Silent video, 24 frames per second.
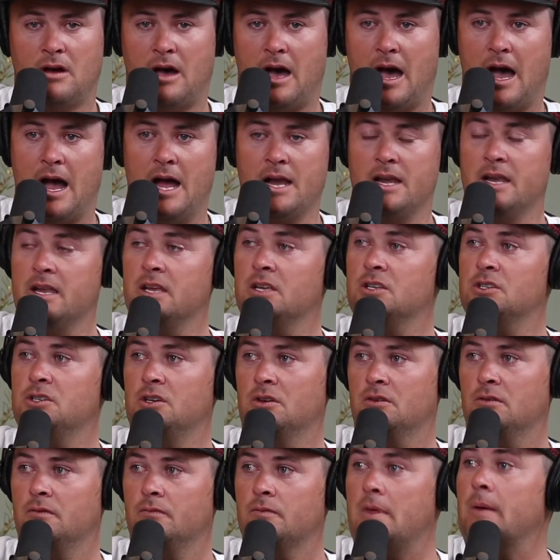I need
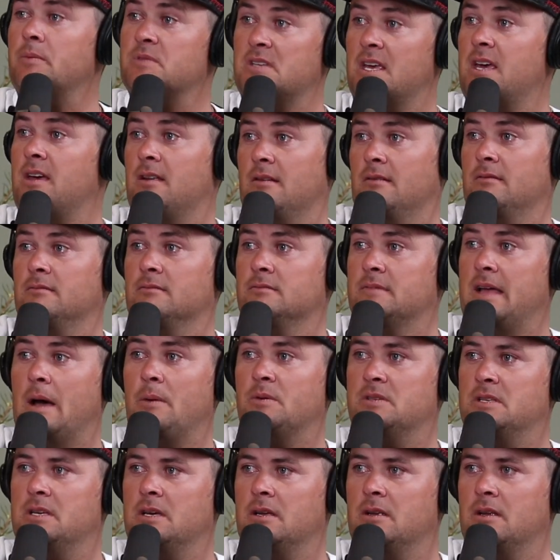you. That was
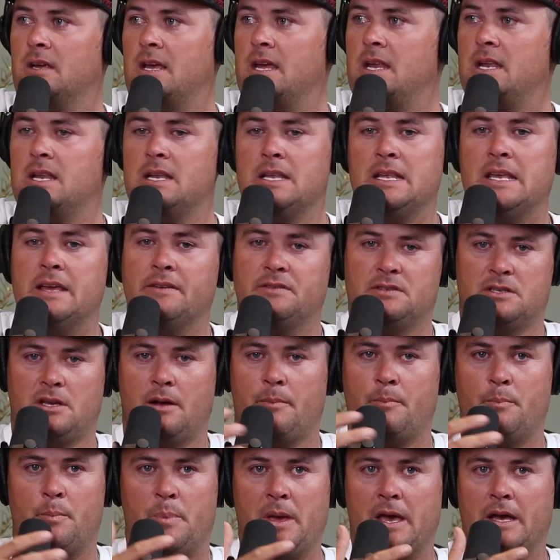it. He didn't give
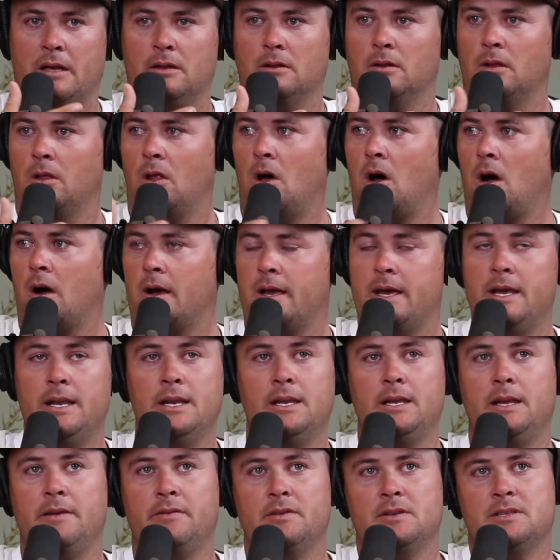some big, he
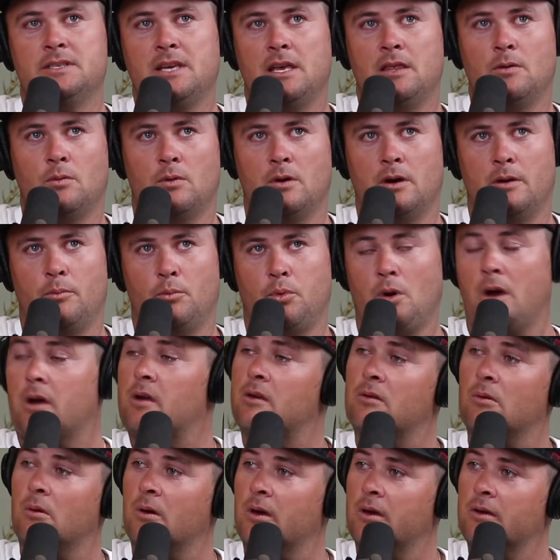didn't even say the word
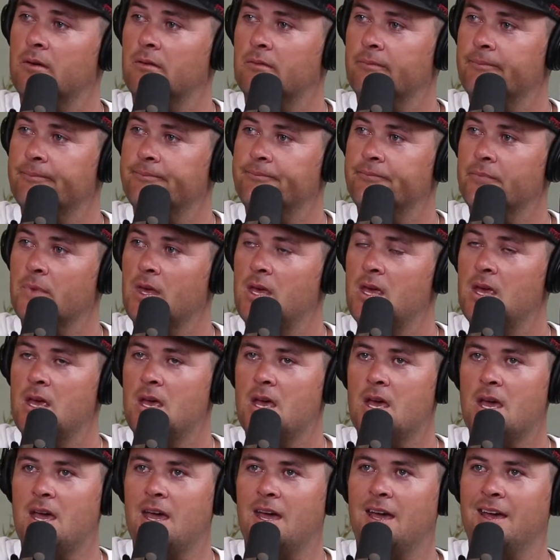imprecatory.
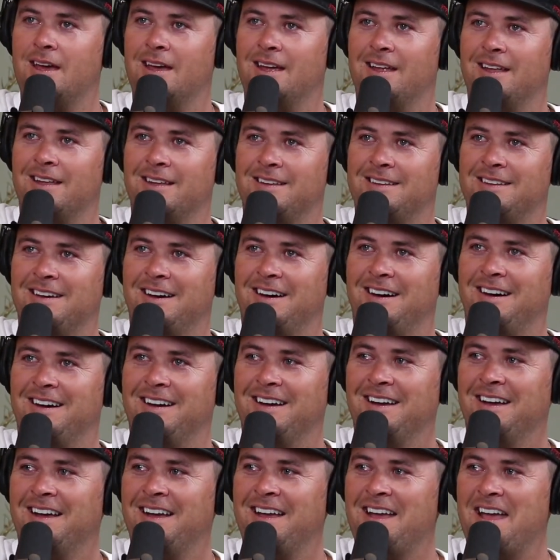And
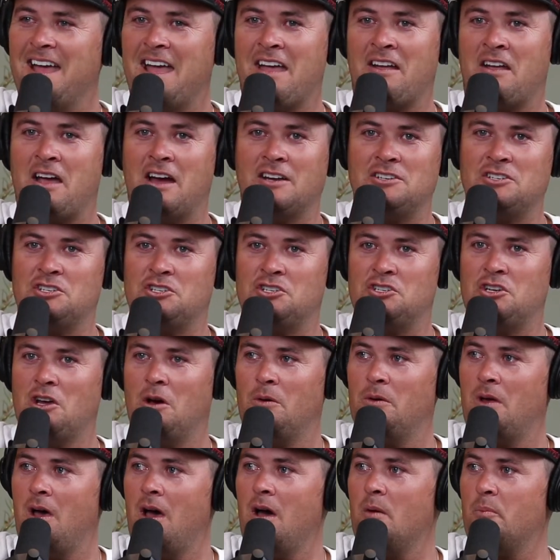God just
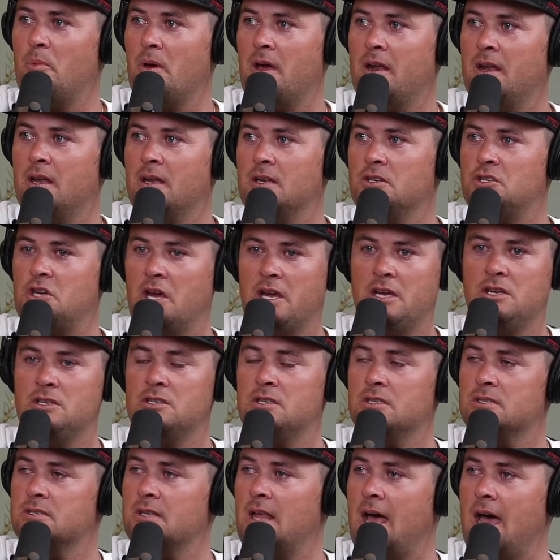showed up and it changed
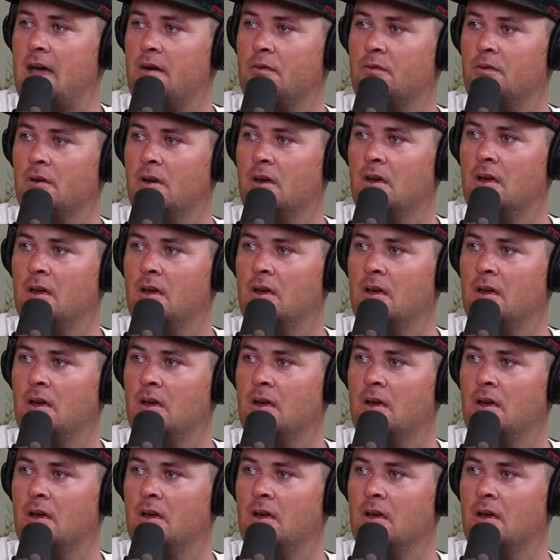his life.